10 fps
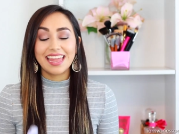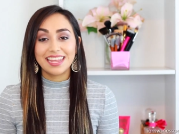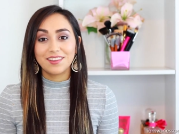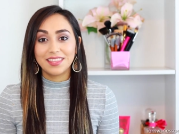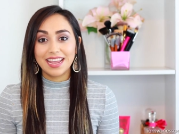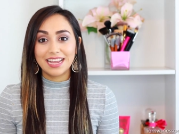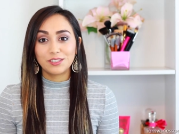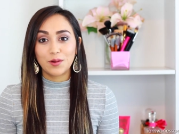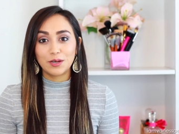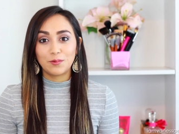Another thing I
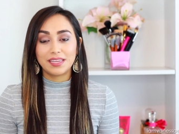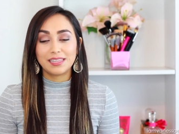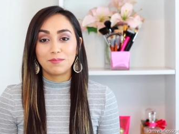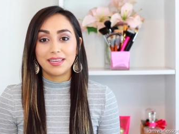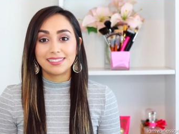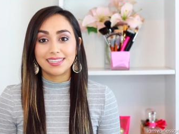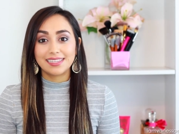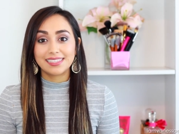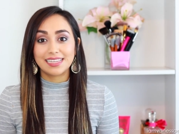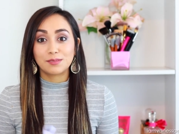do on a weekly
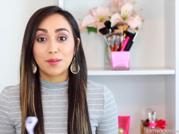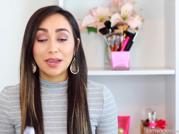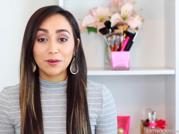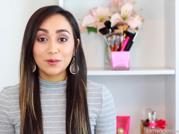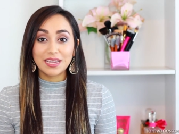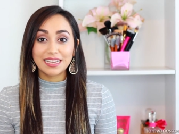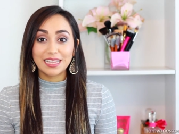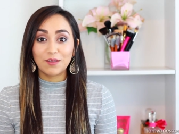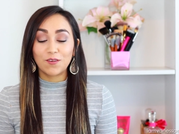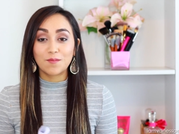basis is
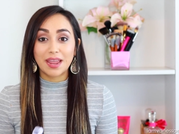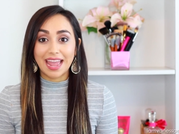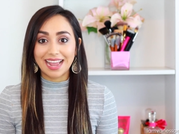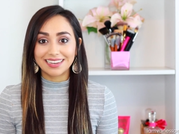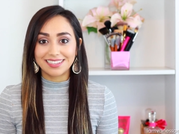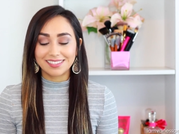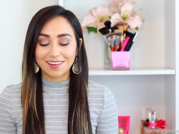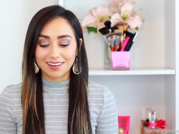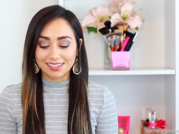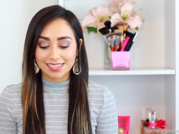microneedling for my acne
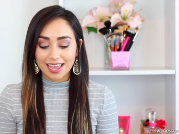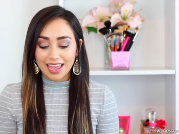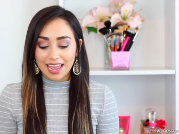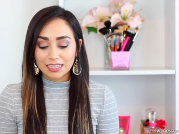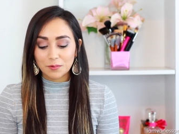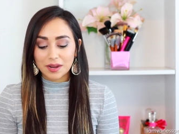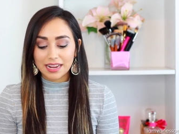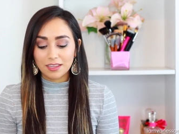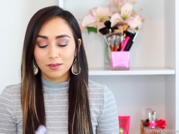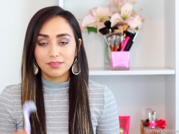scars, and the one I
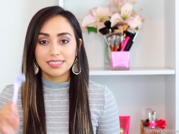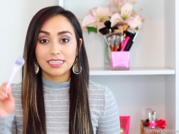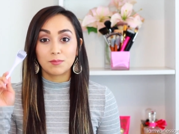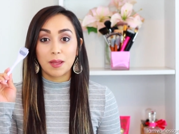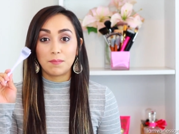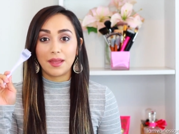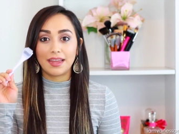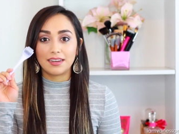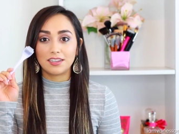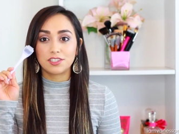use is by
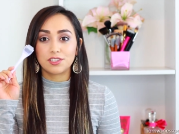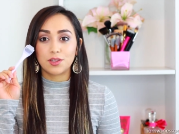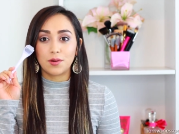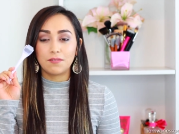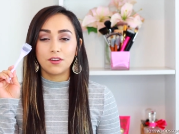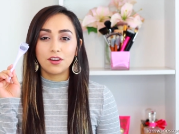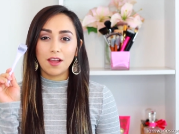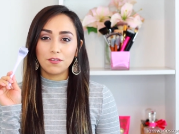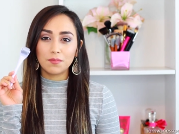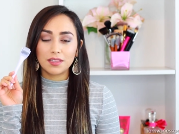Banish. So if you're
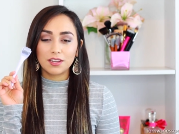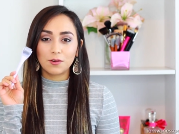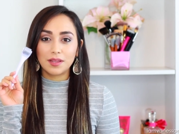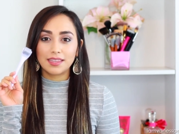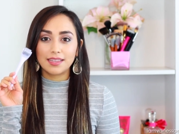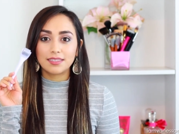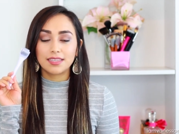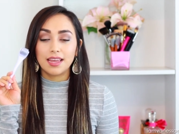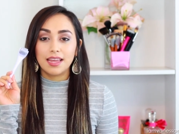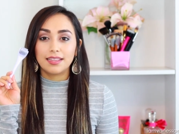not familiar with this,
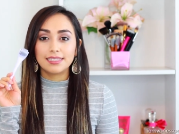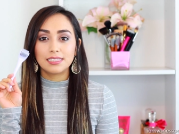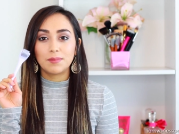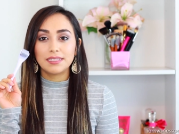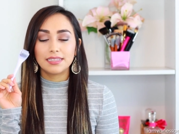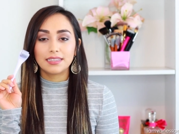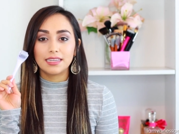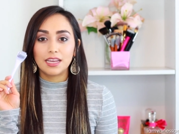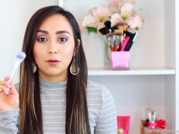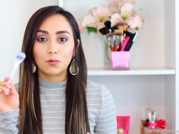this is
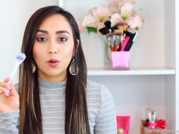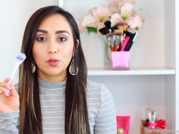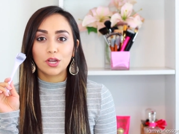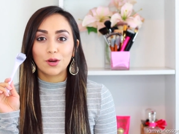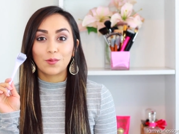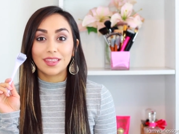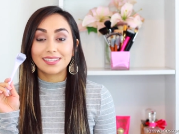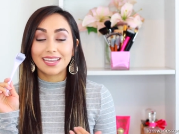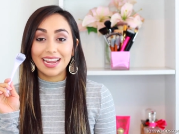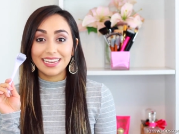basically a roller with
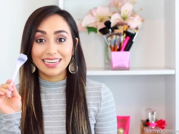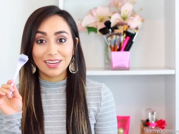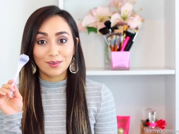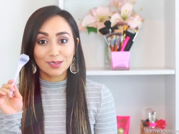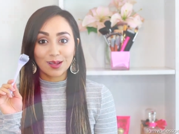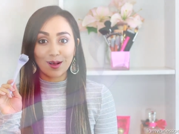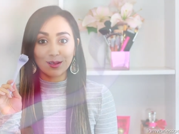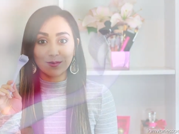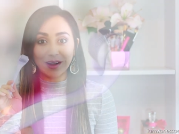tiny needles all